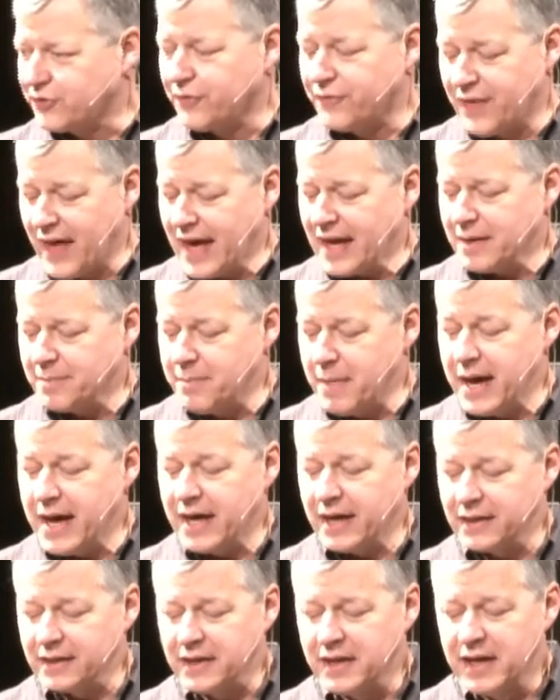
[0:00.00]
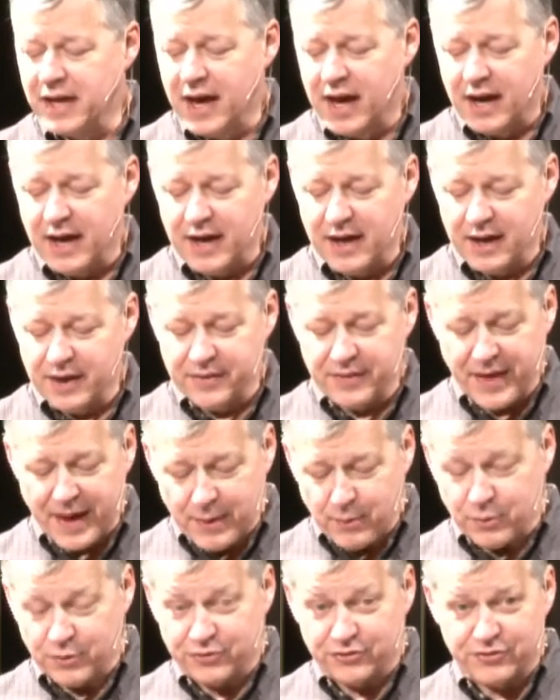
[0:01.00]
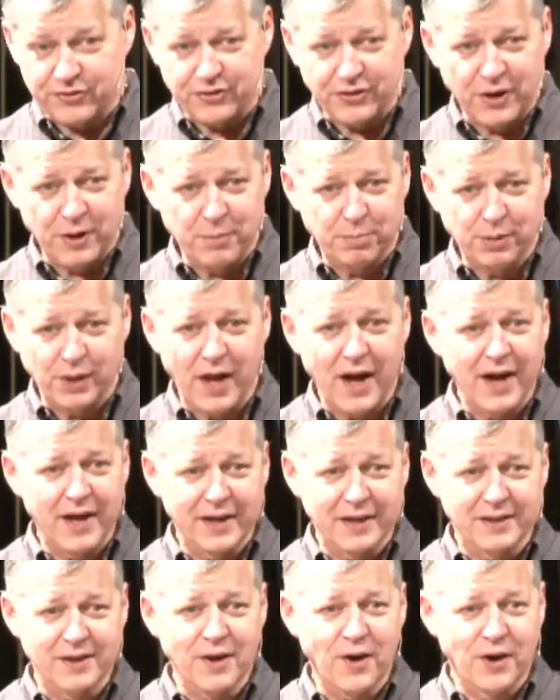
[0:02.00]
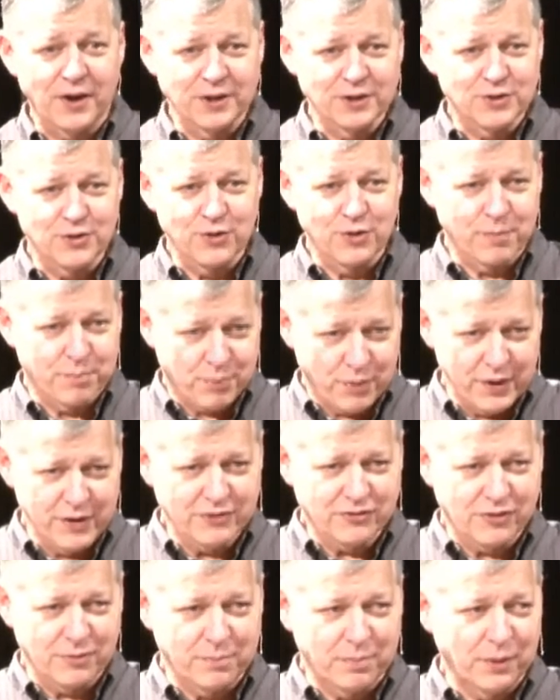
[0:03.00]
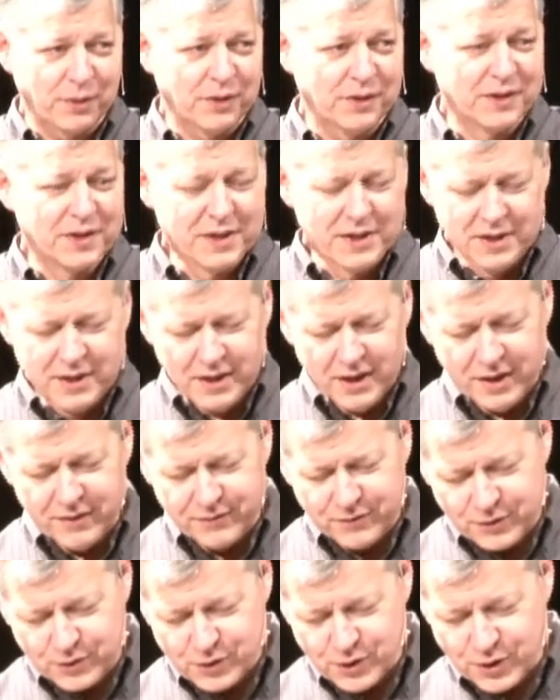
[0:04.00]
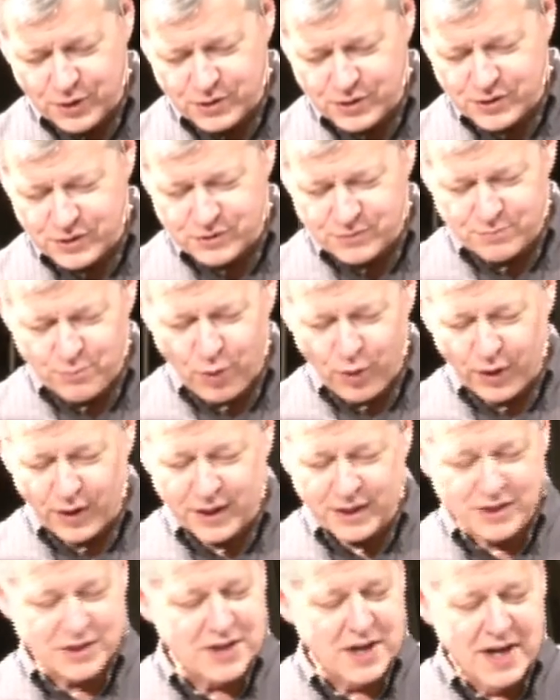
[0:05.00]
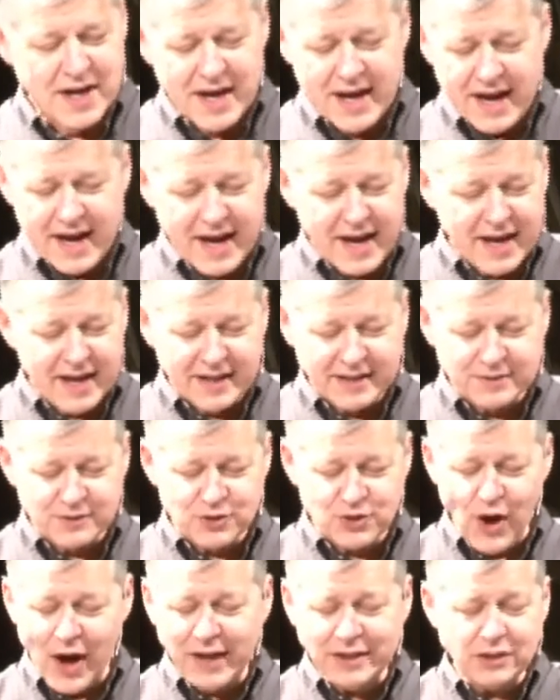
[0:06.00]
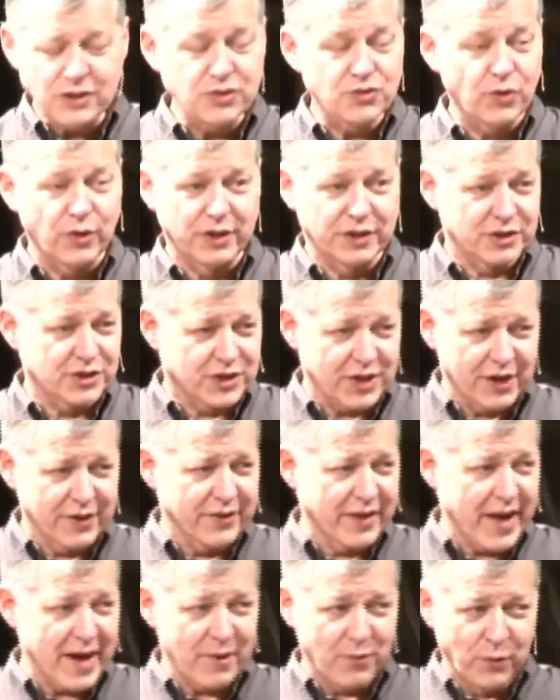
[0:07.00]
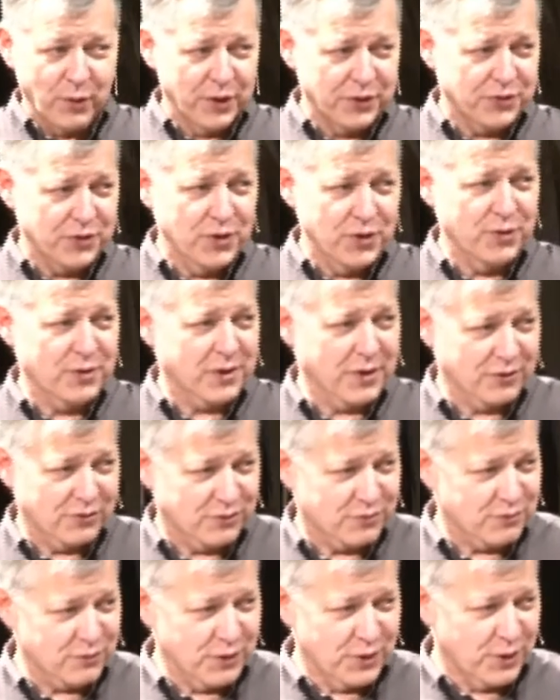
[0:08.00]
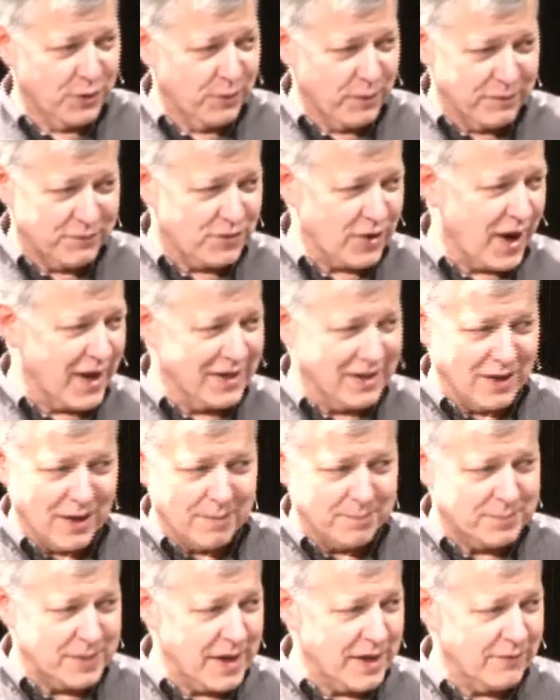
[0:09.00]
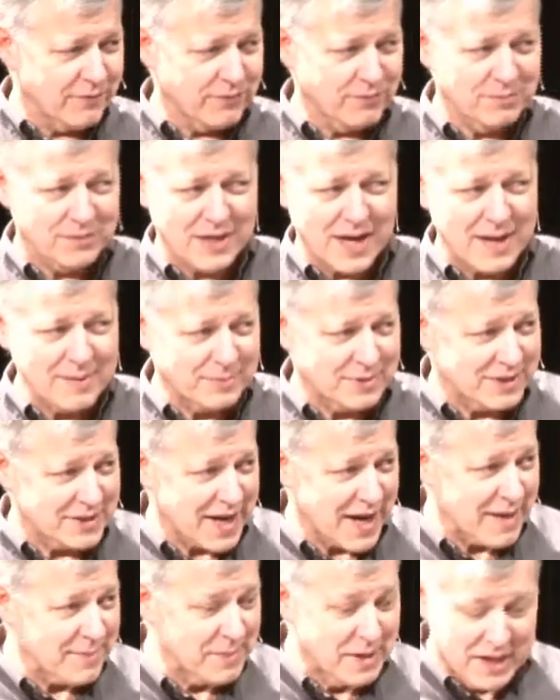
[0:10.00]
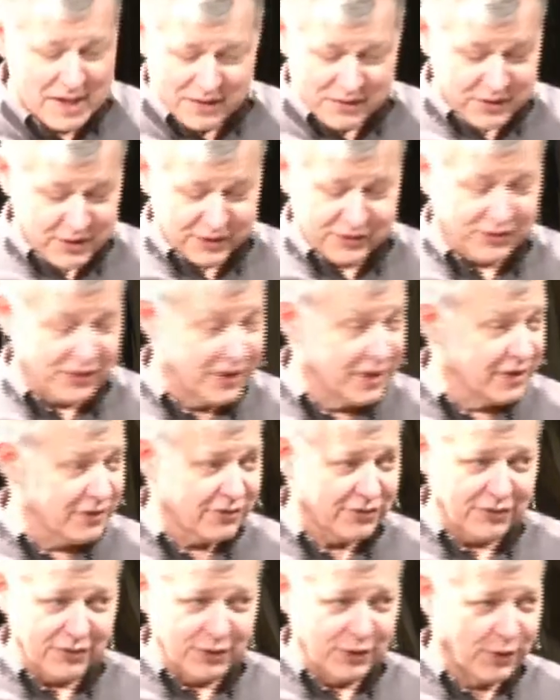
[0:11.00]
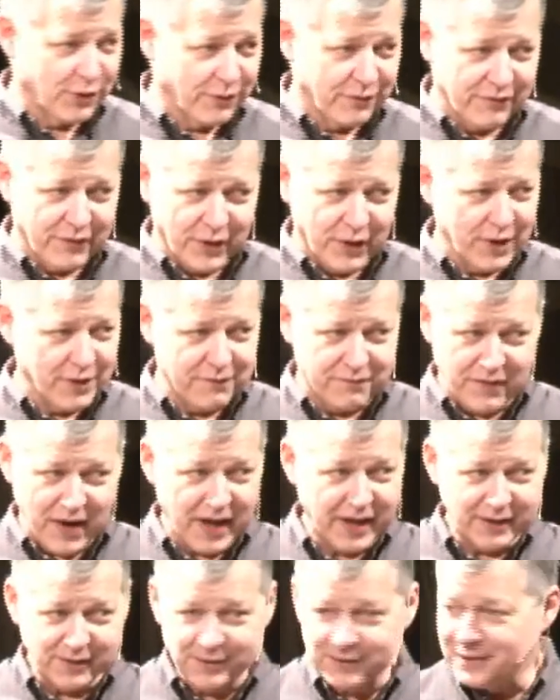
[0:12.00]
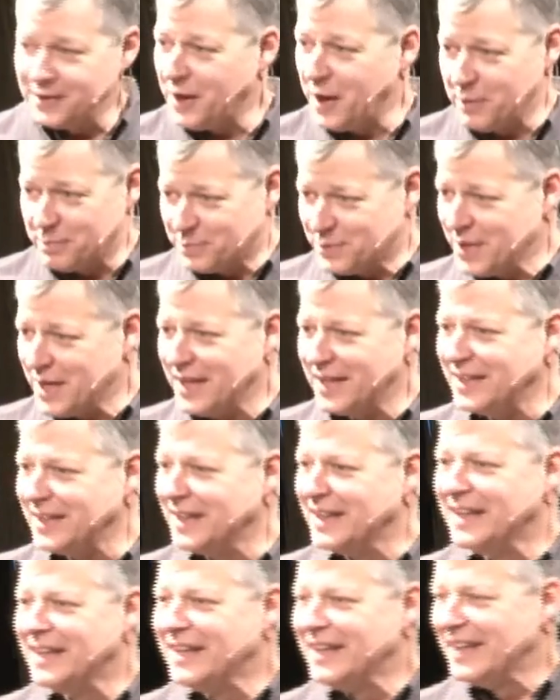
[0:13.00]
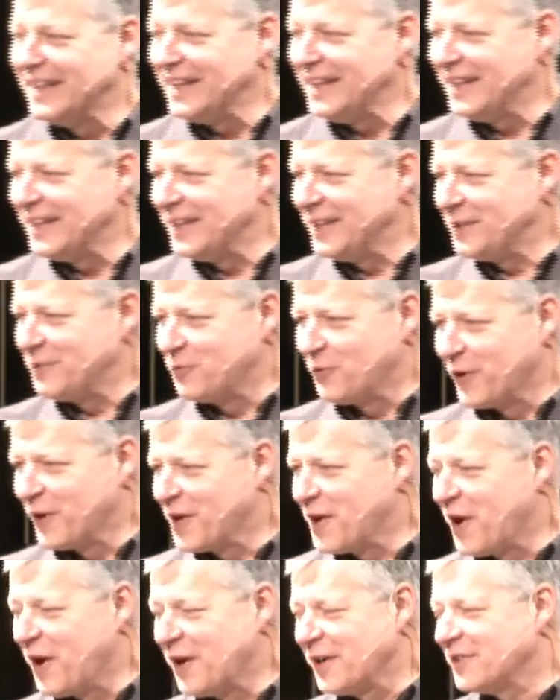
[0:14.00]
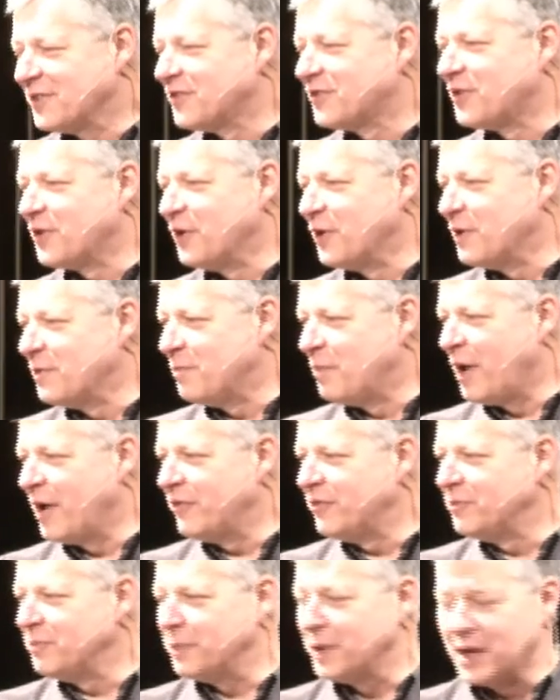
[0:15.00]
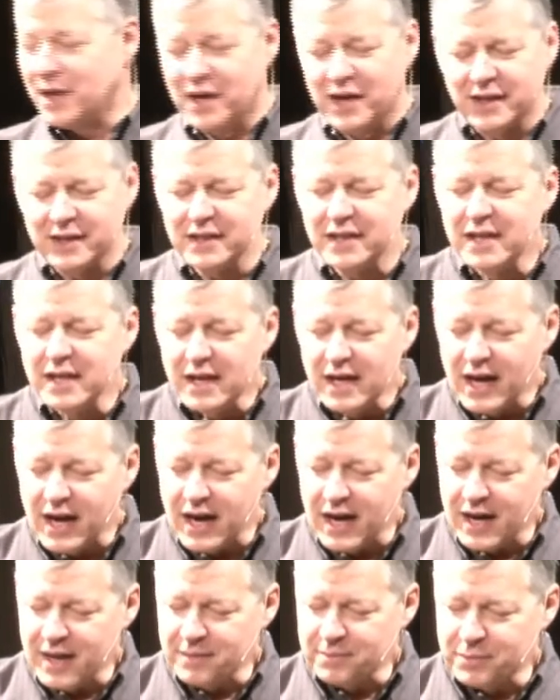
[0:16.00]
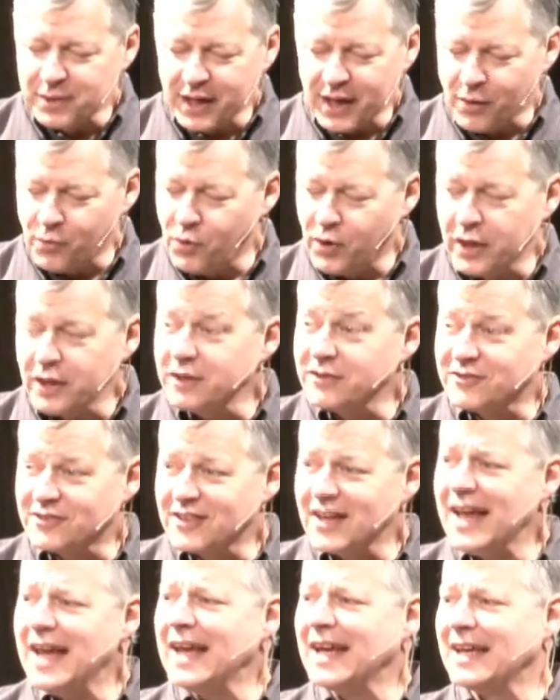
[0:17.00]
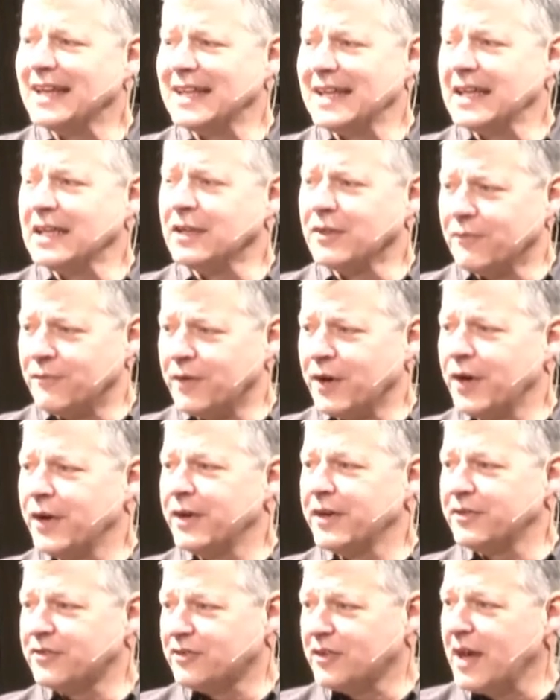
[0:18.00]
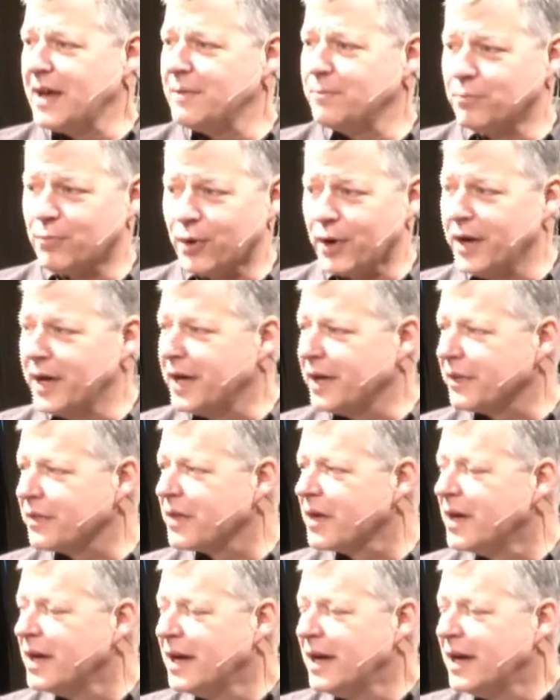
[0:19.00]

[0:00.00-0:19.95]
of that amount uh, that was applied onto the principal of the church's mortgage. And so I just wanted to share that with you because, you know, we've tried to update from time to time. This is your very final update in regards to above and beyond. Uh, but I want to say it in the very same breath.